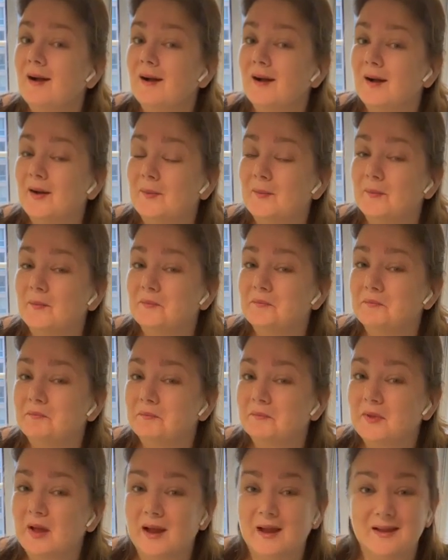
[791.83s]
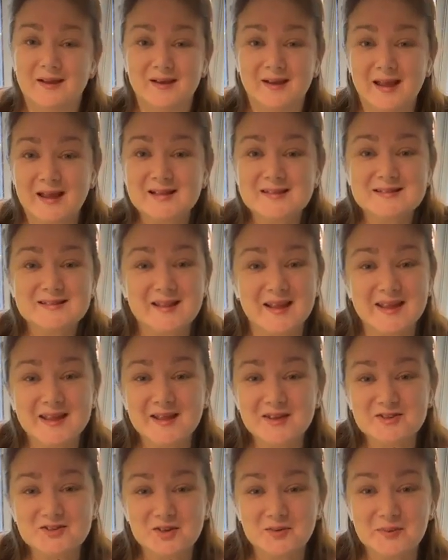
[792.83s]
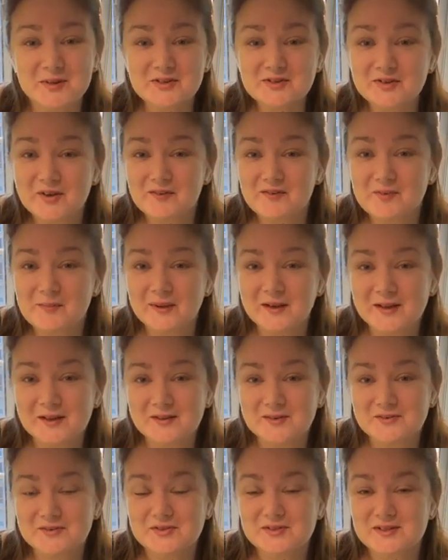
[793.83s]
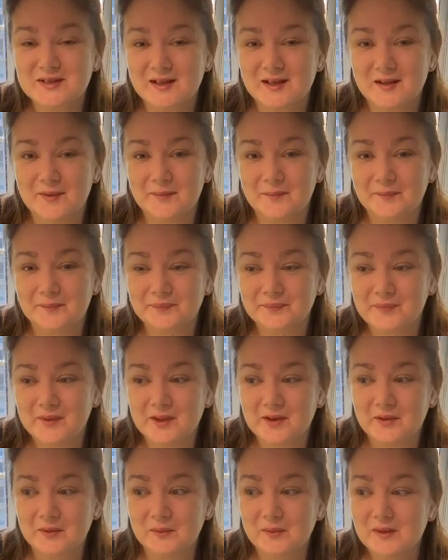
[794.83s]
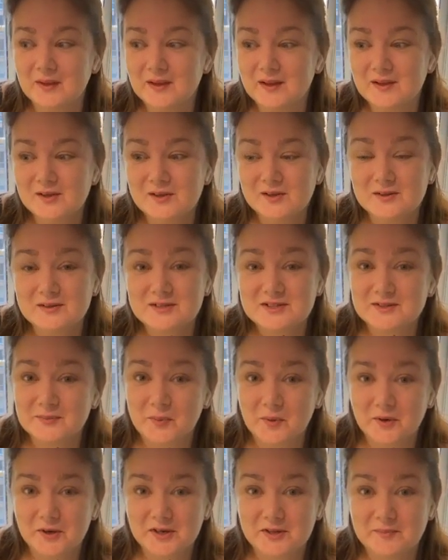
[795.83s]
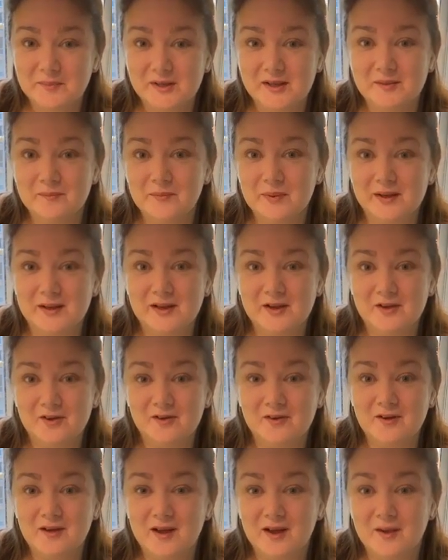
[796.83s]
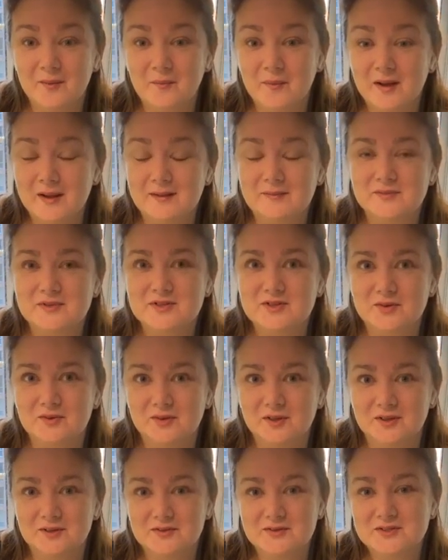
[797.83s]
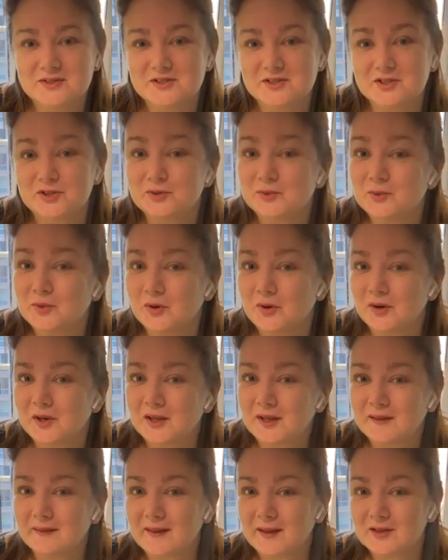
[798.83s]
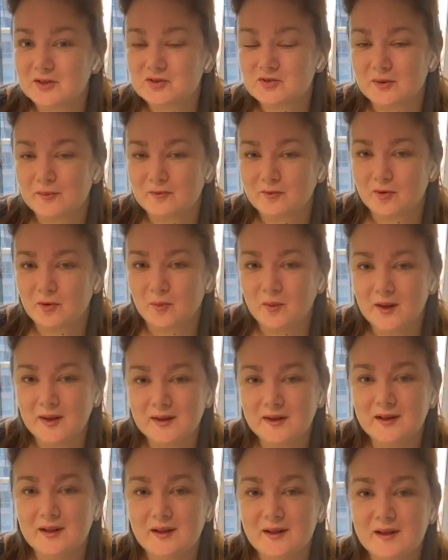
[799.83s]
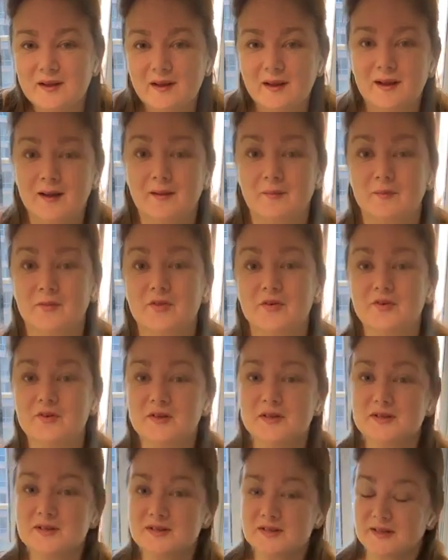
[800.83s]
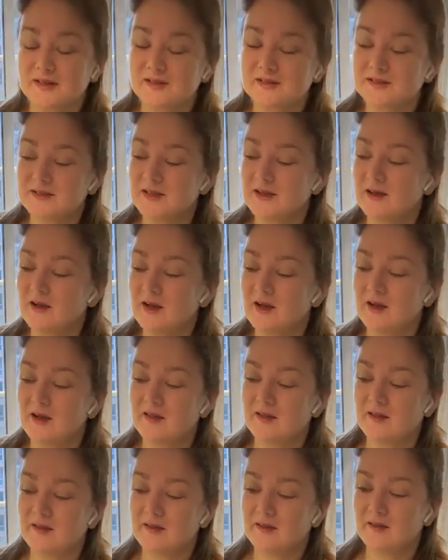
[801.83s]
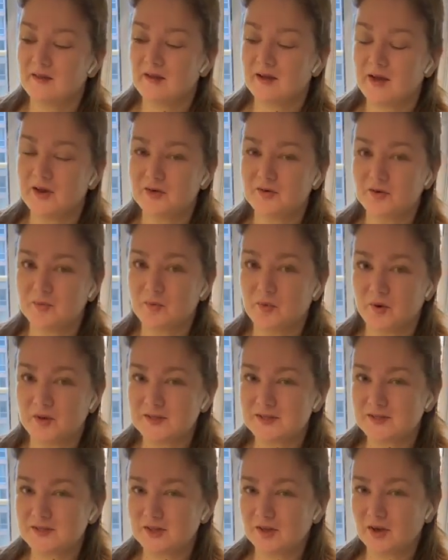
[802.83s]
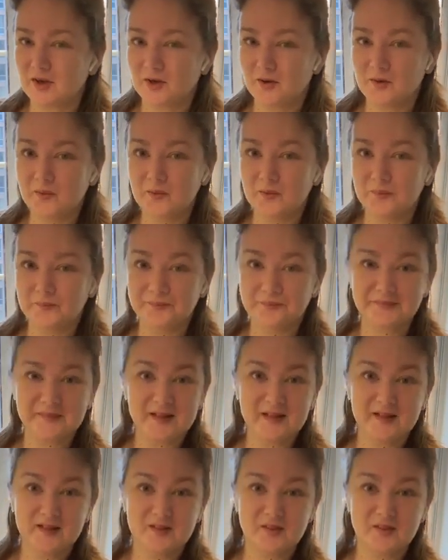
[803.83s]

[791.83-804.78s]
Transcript: I guess thank you so much for everybody who's, you know, supported me and been here. I am so close to earning that trip for one. 3,600 points to go.